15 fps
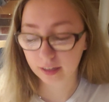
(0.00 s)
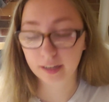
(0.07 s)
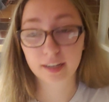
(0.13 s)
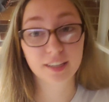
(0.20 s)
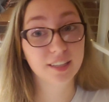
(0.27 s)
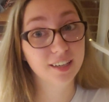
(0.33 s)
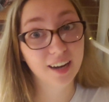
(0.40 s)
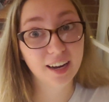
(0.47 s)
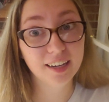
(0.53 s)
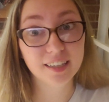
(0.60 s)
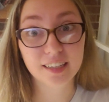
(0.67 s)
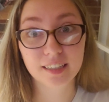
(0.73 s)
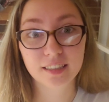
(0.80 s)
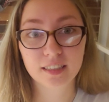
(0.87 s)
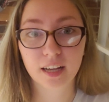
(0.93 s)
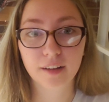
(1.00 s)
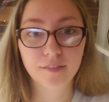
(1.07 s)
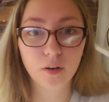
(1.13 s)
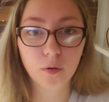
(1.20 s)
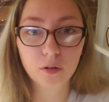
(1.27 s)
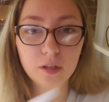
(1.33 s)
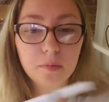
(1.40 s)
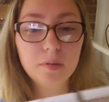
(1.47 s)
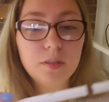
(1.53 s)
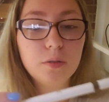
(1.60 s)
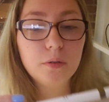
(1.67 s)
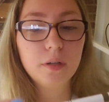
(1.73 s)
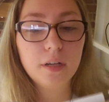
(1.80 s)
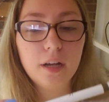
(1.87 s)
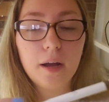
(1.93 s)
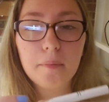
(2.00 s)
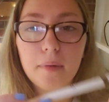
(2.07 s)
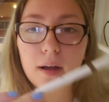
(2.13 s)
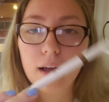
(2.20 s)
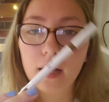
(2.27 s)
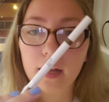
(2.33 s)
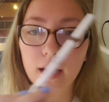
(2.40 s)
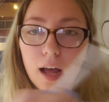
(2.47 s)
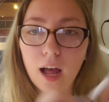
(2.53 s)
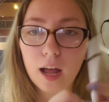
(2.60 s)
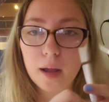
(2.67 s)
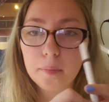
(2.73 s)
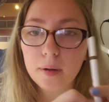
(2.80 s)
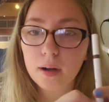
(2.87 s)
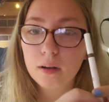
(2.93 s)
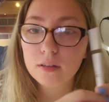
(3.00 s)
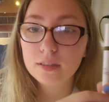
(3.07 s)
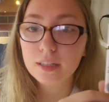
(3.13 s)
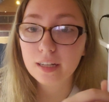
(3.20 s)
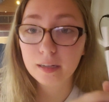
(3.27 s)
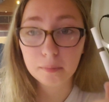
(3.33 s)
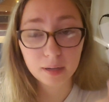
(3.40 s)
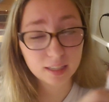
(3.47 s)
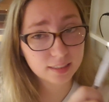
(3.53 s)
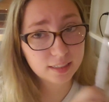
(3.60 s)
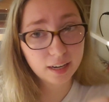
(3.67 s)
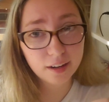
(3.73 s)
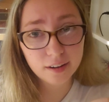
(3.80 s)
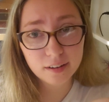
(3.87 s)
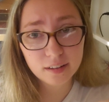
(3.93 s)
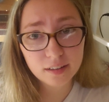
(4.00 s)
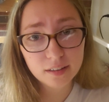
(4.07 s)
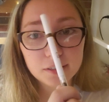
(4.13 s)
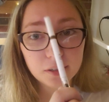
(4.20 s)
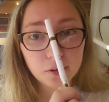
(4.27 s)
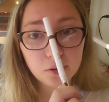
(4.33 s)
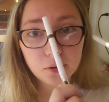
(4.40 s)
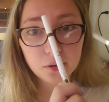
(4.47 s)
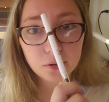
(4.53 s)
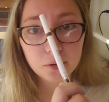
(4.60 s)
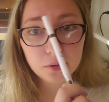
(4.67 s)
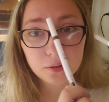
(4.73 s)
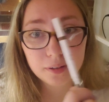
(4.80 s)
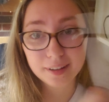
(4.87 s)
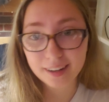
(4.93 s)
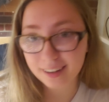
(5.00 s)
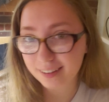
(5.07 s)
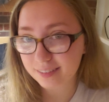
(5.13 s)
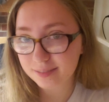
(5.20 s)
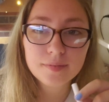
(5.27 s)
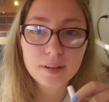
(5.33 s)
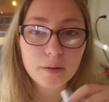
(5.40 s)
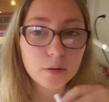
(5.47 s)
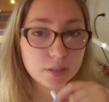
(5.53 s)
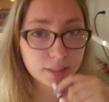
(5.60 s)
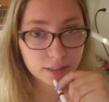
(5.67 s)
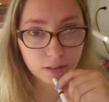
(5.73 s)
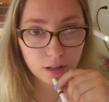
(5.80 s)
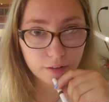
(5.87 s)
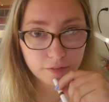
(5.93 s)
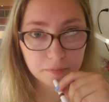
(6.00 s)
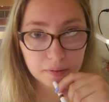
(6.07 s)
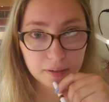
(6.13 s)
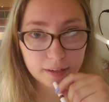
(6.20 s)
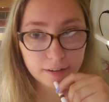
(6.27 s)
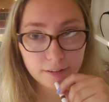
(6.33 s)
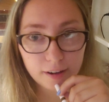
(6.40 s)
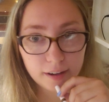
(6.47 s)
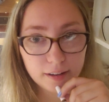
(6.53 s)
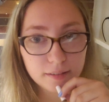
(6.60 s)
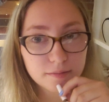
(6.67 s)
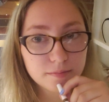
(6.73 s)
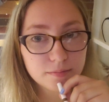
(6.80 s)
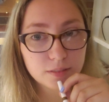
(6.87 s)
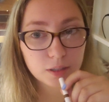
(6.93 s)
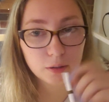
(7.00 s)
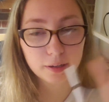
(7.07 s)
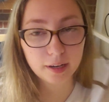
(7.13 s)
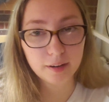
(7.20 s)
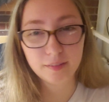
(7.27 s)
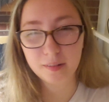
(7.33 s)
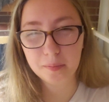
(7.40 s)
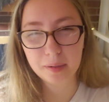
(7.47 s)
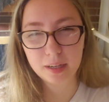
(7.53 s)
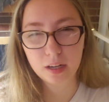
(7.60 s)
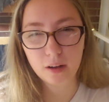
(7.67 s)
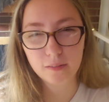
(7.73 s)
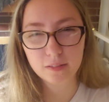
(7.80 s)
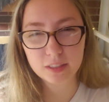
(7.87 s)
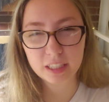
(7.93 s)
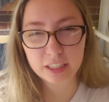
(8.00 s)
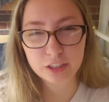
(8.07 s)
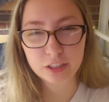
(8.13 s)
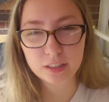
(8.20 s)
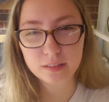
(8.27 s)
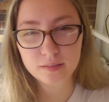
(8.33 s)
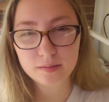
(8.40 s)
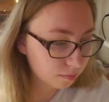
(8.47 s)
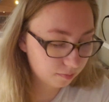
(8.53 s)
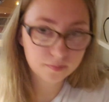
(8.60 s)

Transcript: like in the 90s, I've only been doing my eyebrows and mascara, so yeah. It won't take long for me to get ready, so it can't really be a conversation.